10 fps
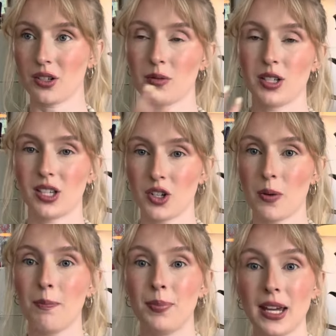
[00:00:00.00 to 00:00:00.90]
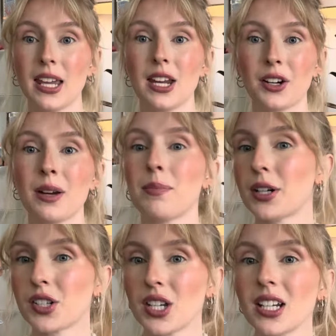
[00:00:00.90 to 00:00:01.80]
I was such a big earring
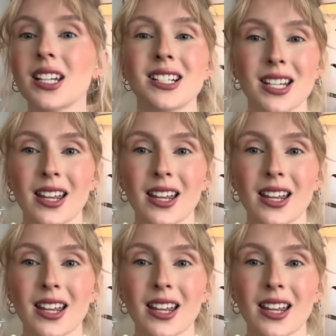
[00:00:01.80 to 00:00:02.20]
person until I